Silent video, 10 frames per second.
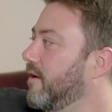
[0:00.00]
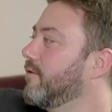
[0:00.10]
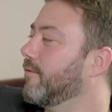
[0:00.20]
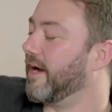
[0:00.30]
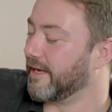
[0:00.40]

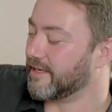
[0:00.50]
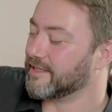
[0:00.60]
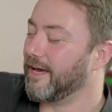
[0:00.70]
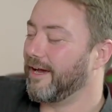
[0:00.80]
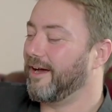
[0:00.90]
Right, because
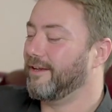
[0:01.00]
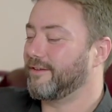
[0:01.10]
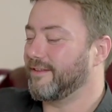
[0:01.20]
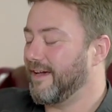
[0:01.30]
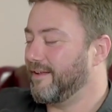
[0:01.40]
I
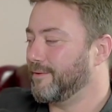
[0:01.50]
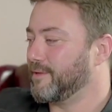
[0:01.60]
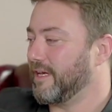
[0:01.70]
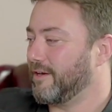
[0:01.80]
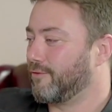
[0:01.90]
looked at that and I
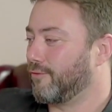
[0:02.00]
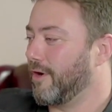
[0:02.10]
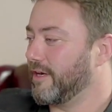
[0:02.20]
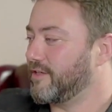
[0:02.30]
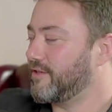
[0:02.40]
was like,
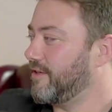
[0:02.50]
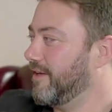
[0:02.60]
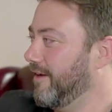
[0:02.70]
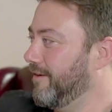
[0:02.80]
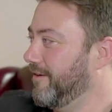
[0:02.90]
Christ,
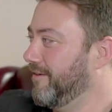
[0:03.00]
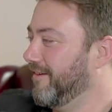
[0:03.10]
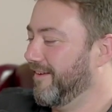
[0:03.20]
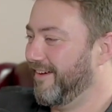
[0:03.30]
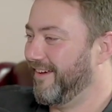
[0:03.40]

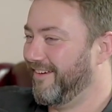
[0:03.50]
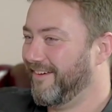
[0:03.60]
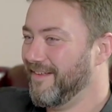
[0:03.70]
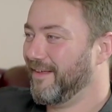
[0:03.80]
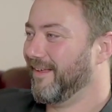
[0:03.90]

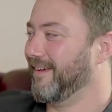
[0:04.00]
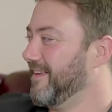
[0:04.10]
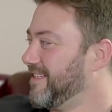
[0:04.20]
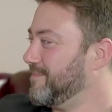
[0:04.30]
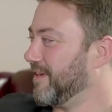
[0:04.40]
that
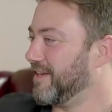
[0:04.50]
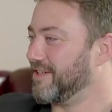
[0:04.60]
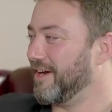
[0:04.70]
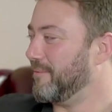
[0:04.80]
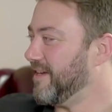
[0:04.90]
seems like a
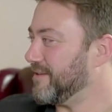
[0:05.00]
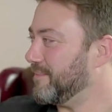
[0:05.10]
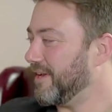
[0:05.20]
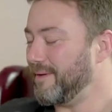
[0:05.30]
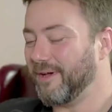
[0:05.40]
giant waste of
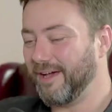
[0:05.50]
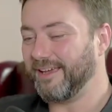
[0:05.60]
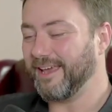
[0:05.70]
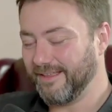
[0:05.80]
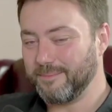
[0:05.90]
money, but
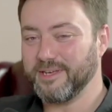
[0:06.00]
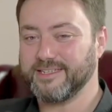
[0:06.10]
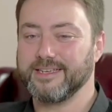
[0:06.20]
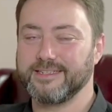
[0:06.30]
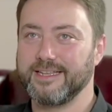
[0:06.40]
okay, that makes
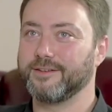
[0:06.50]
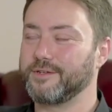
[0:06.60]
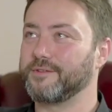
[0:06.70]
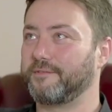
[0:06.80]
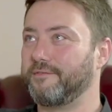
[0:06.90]
sense now.
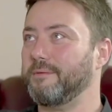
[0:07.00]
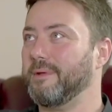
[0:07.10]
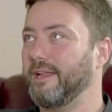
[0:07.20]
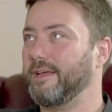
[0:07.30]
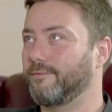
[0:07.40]
So it's 50
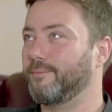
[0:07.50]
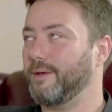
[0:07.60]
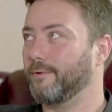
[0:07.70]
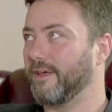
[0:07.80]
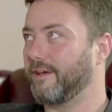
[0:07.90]
million
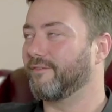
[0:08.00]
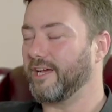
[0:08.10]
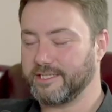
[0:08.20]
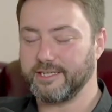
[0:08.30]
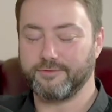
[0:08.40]
people they can
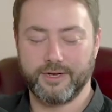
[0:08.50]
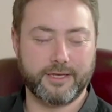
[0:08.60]
vaccinate, right?